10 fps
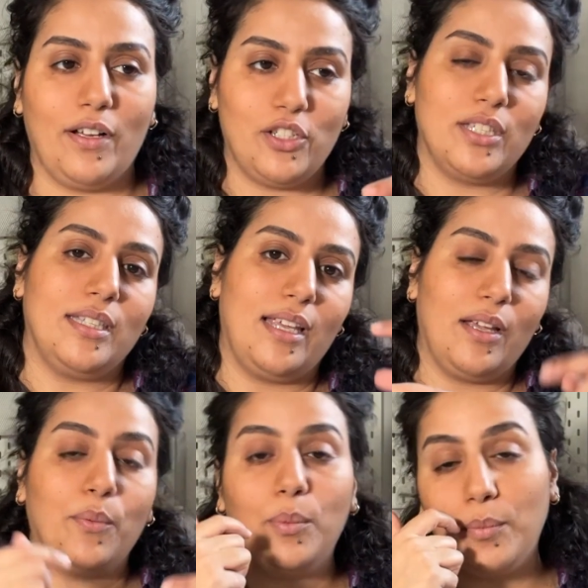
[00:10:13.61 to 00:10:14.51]
I just
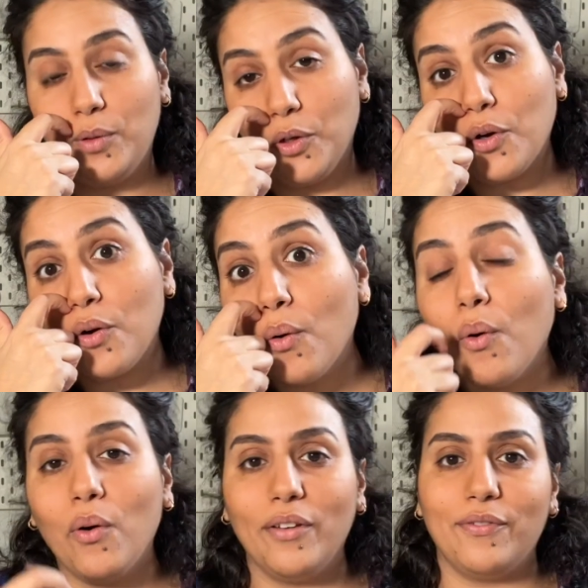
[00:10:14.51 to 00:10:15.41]
think it will look
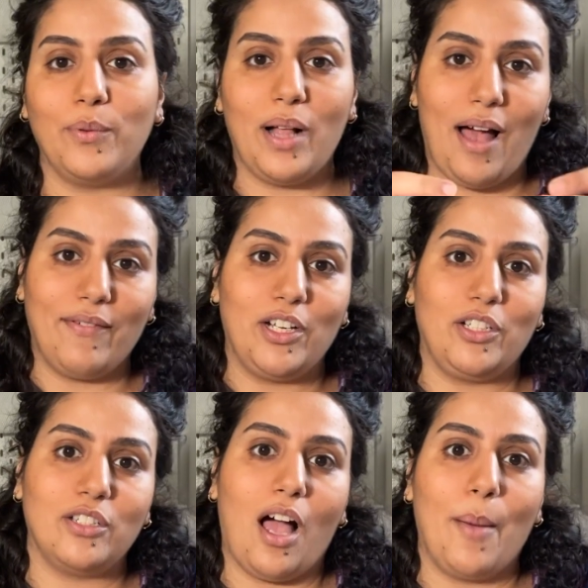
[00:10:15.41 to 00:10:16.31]
cool if we'll have it
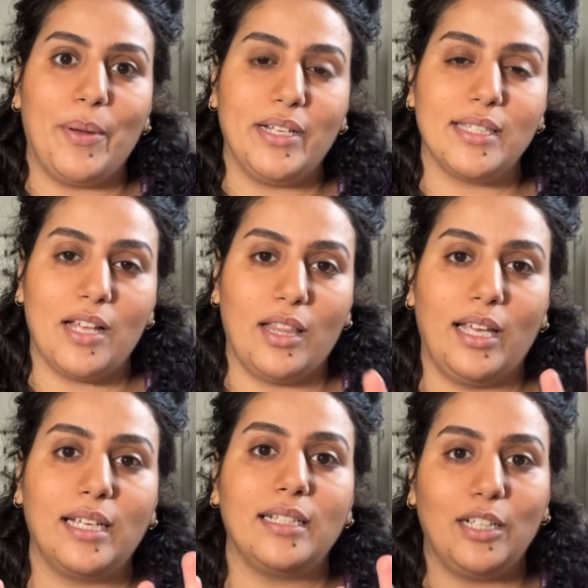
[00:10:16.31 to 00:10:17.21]
on top and it's not
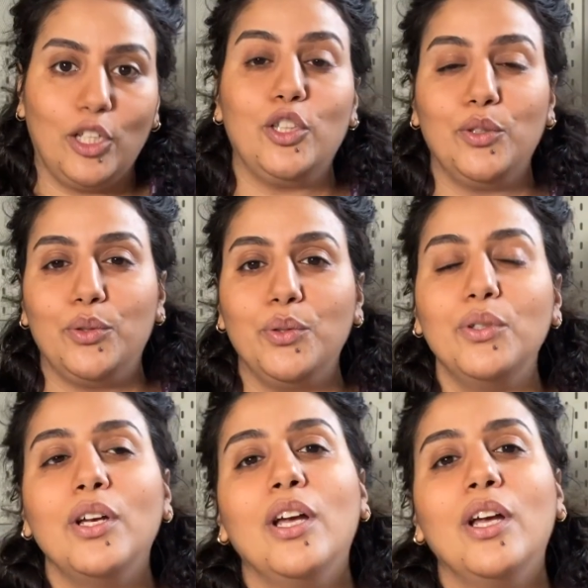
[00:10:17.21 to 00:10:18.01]
like glue